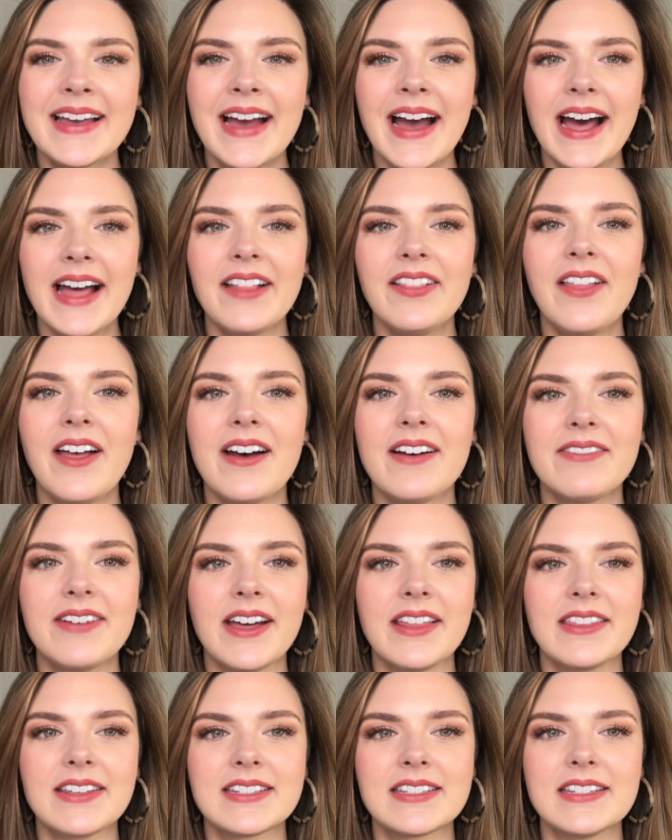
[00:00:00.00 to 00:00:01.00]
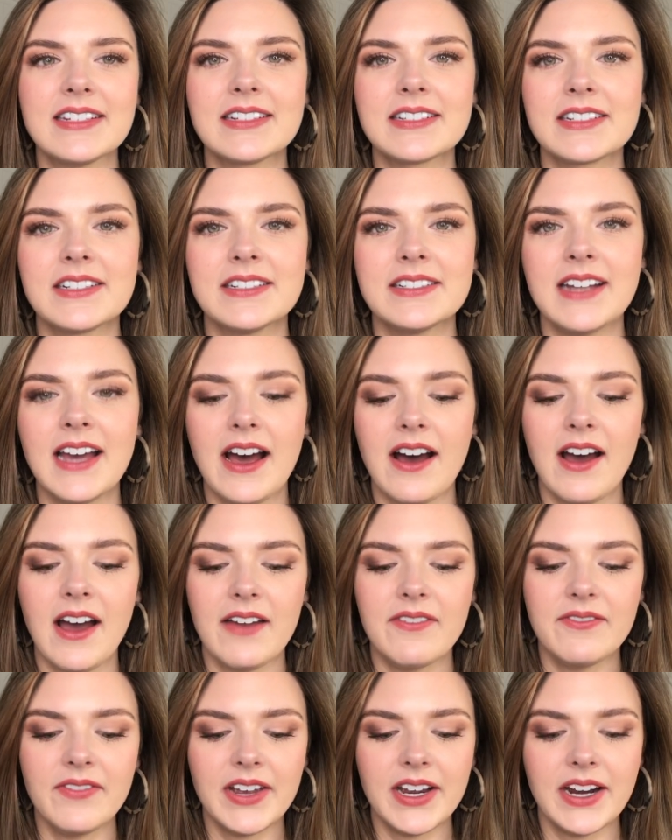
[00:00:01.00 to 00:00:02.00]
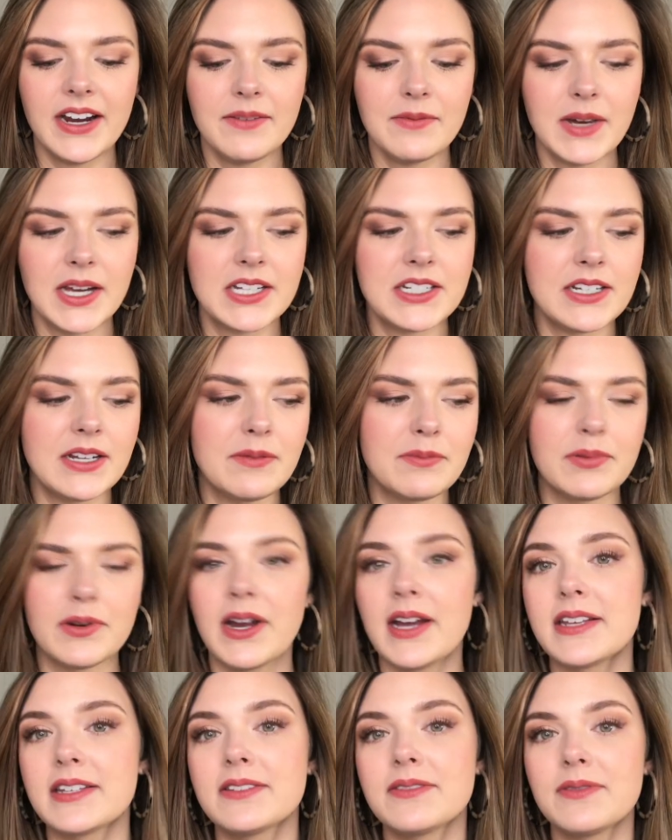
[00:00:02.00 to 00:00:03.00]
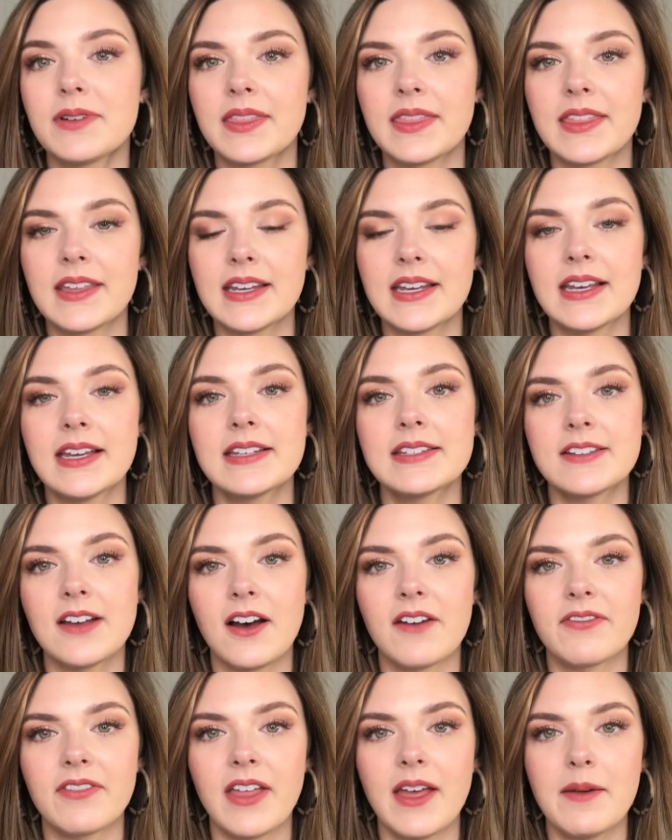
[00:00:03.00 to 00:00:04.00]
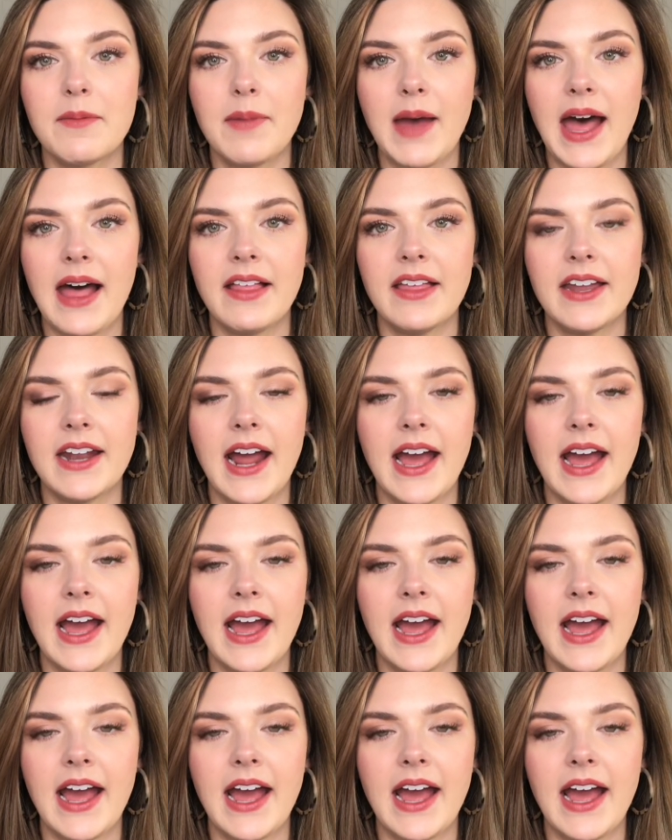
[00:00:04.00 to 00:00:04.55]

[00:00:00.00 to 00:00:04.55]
I love how this look turned out. I'm very much impressed with the Soft Glam palette.